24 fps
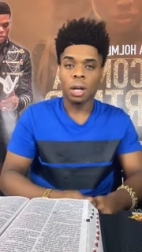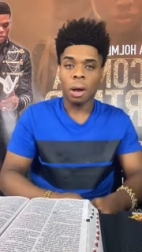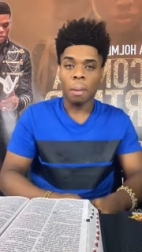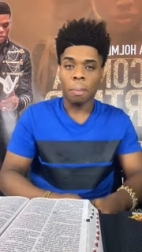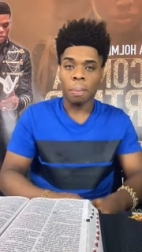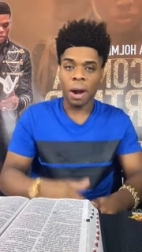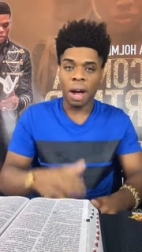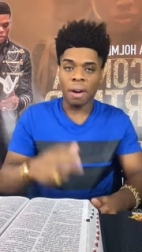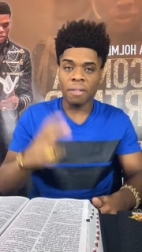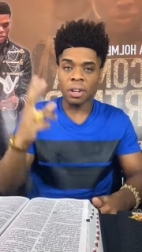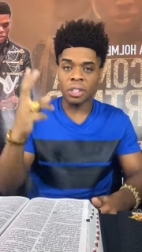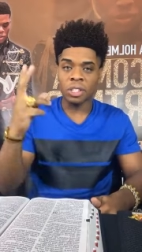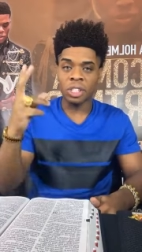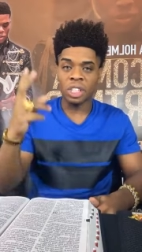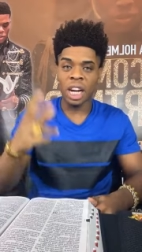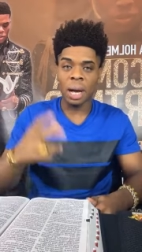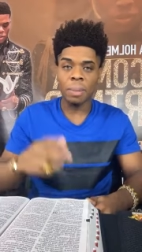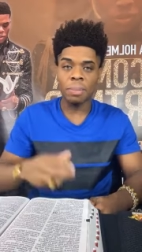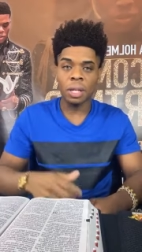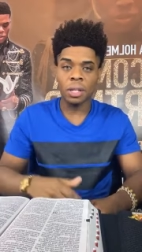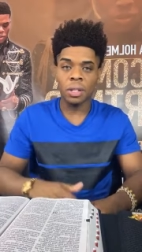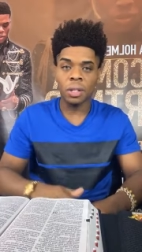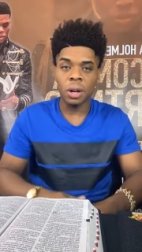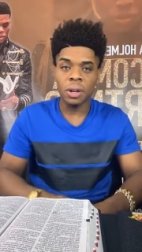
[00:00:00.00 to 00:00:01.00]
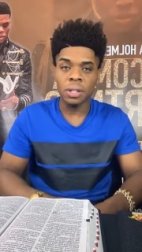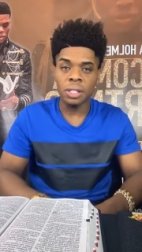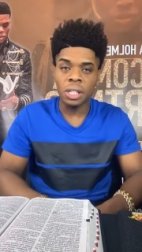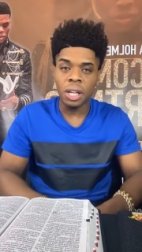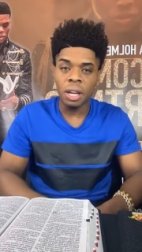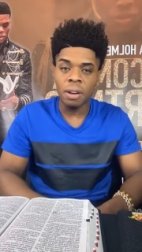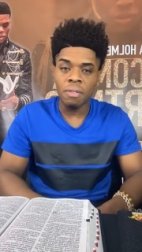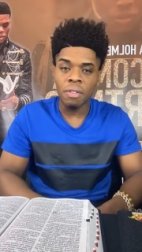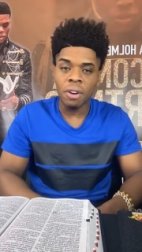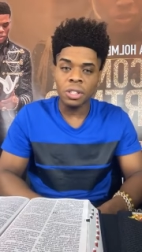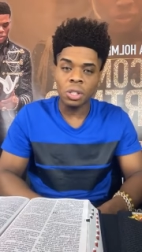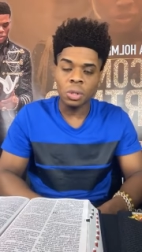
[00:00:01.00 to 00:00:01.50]
Proverbs chapter
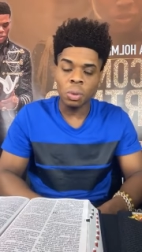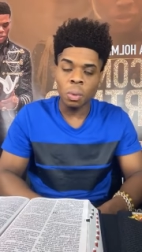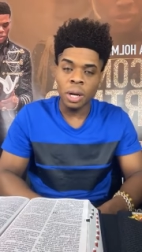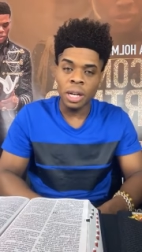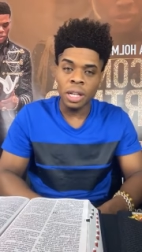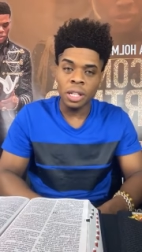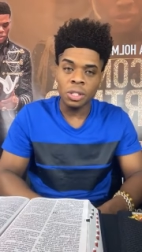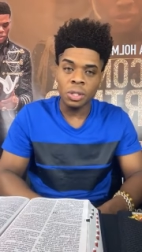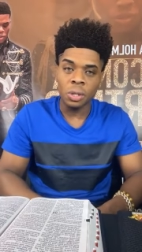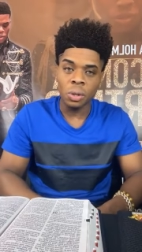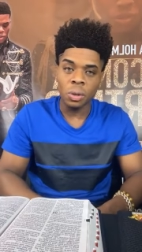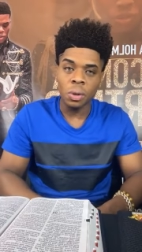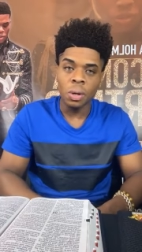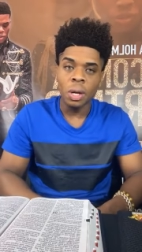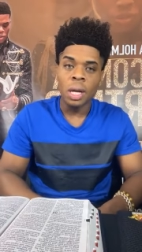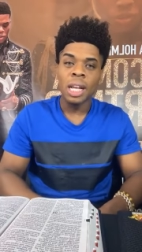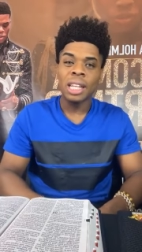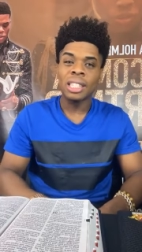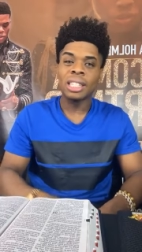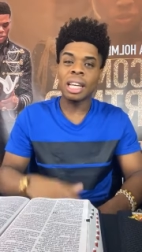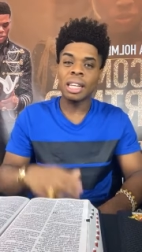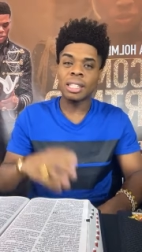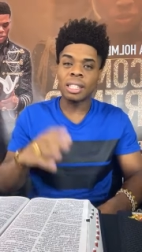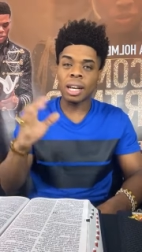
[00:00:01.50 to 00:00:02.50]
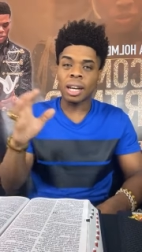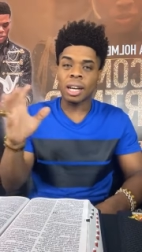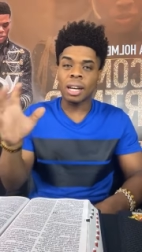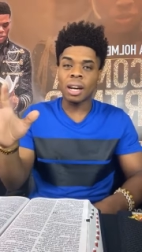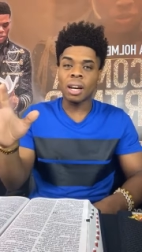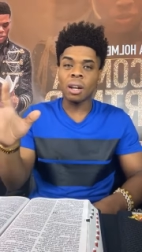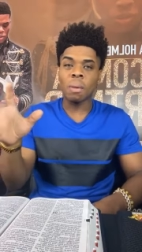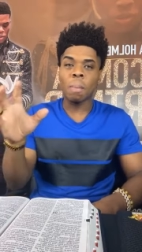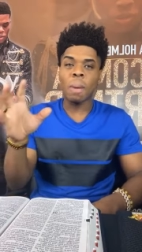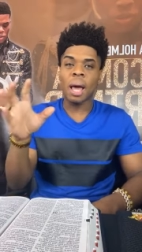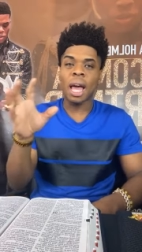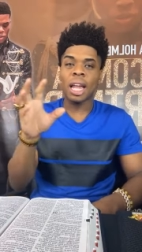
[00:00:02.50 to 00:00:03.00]
13, verse 22 says, A
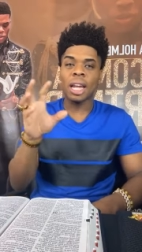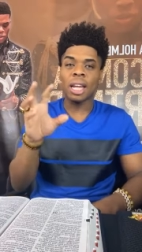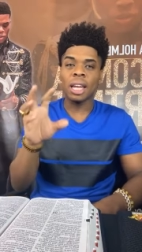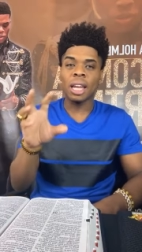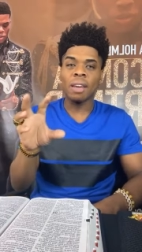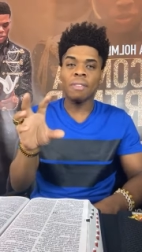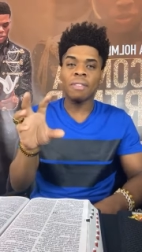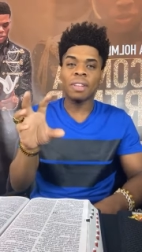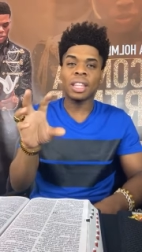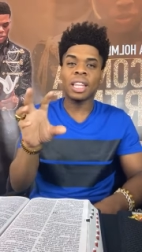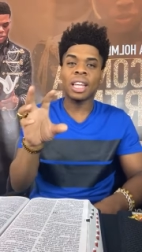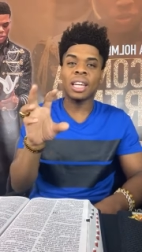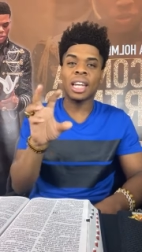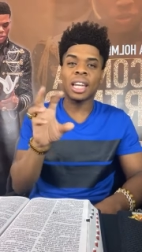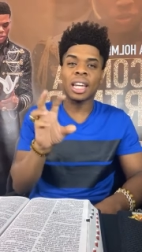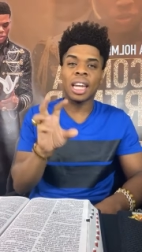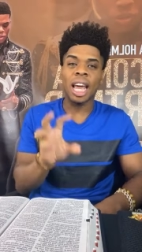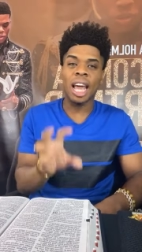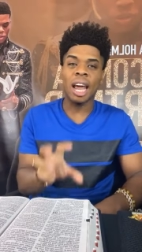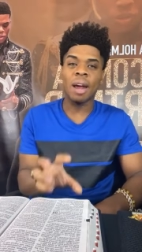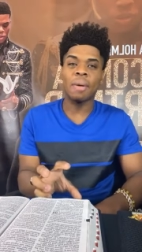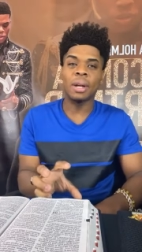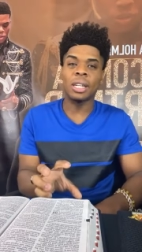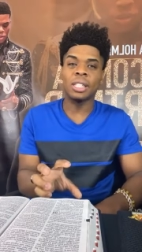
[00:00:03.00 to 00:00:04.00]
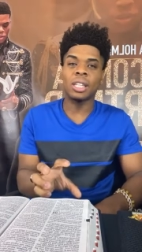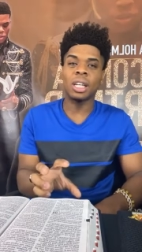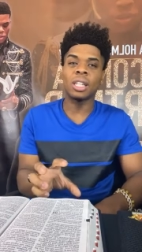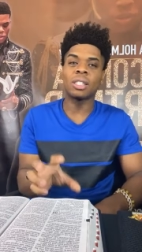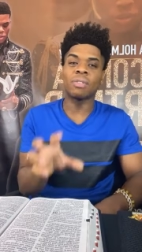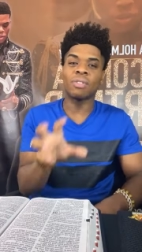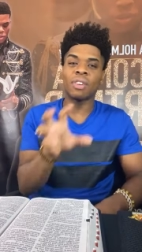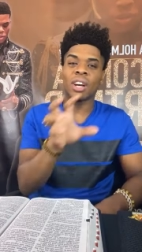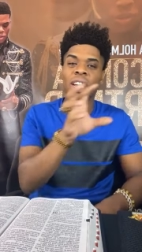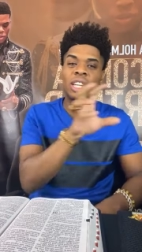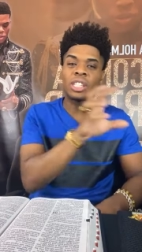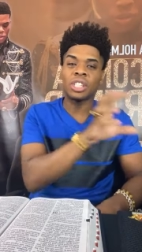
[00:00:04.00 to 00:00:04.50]
good man leaveth an inheritance
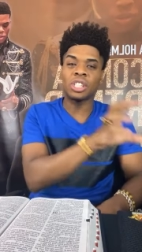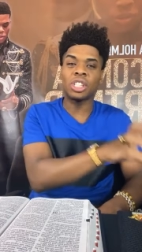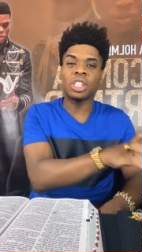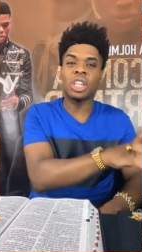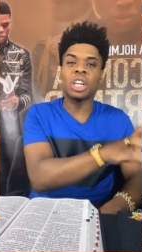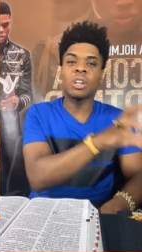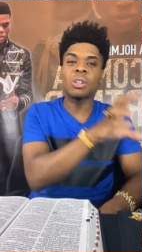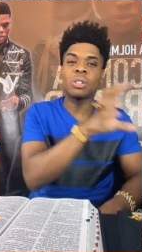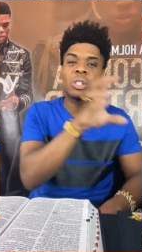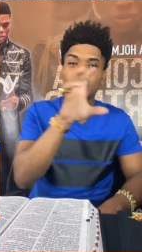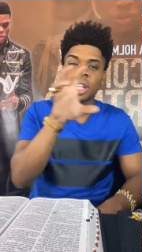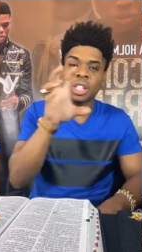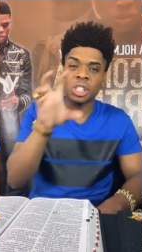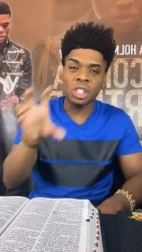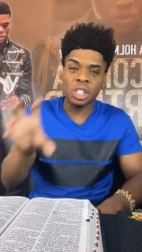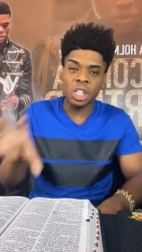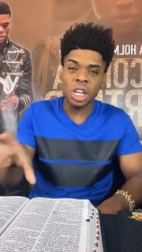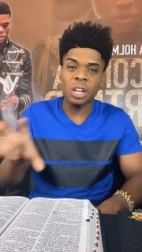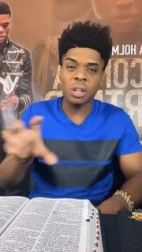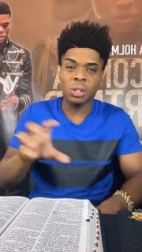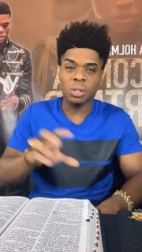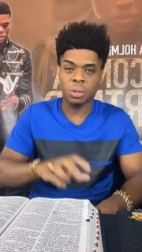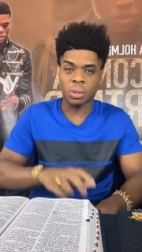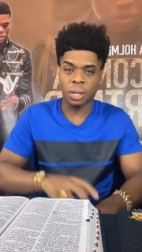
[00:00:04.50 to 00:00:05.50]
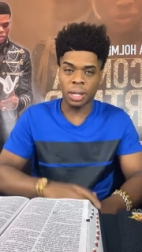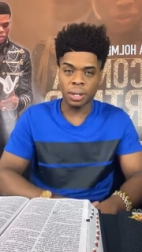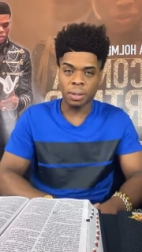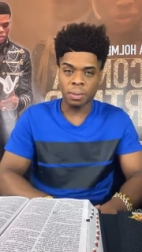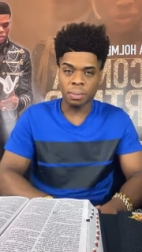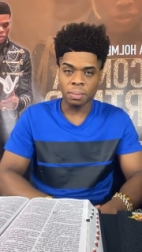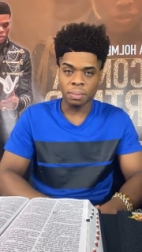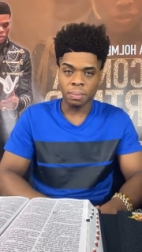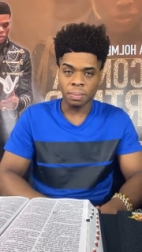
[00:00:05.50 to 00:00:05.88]
for his children, children.